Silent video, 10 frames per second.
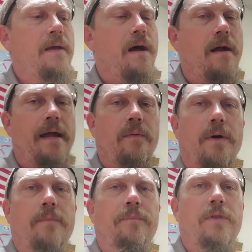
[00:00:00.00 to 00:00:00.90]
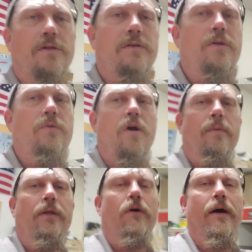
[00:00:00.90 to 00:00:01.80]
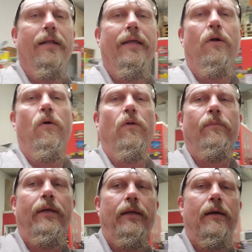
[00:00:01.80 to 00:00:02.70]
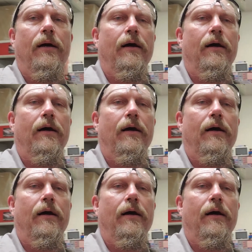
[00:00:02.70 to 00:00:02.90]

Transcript: all right, well, those of you who know me know how to get a hold of me.